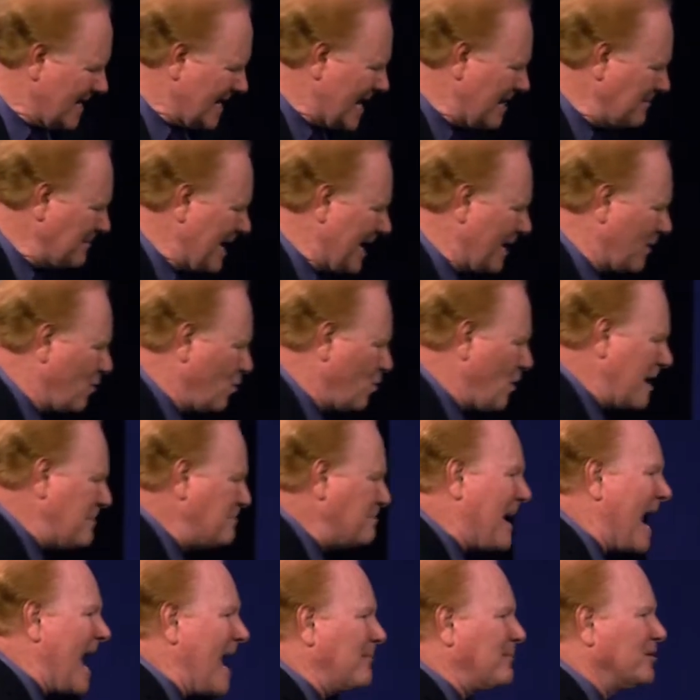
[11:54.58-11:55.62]
I'm like, what
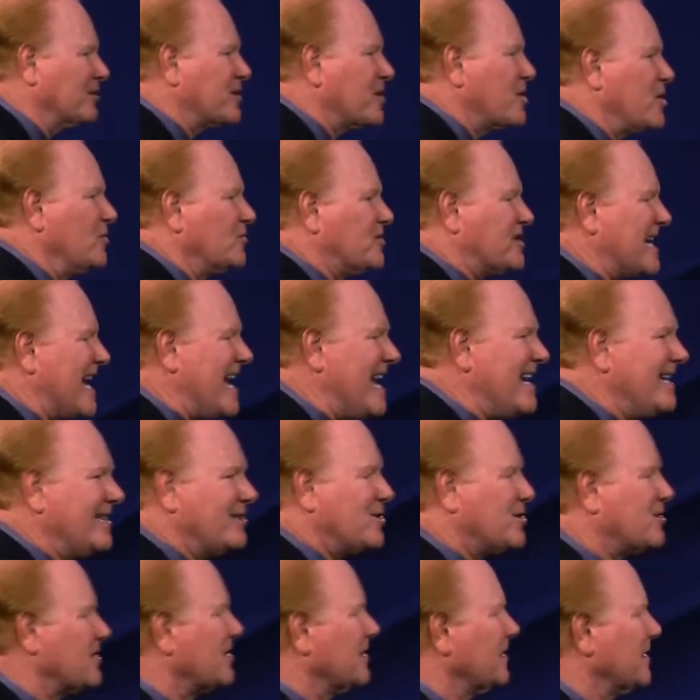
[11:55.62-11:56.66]
Bible do you
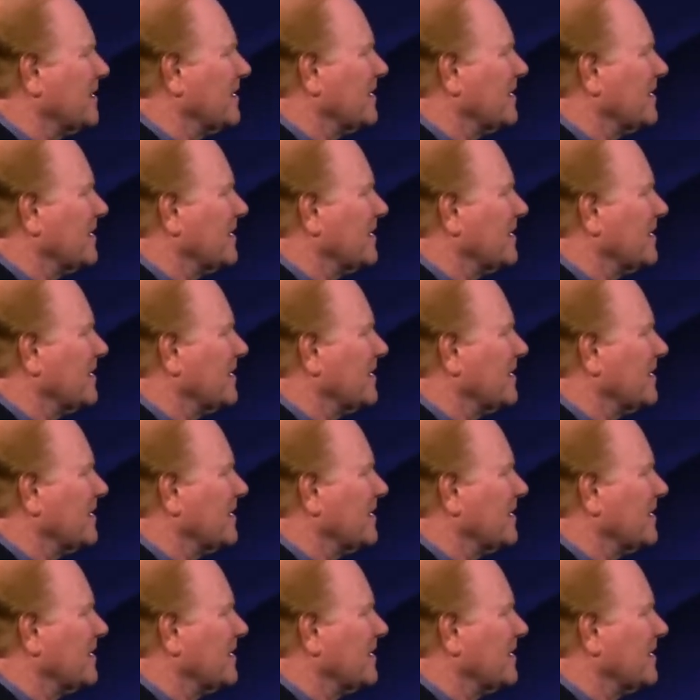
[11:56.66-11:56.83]
teach?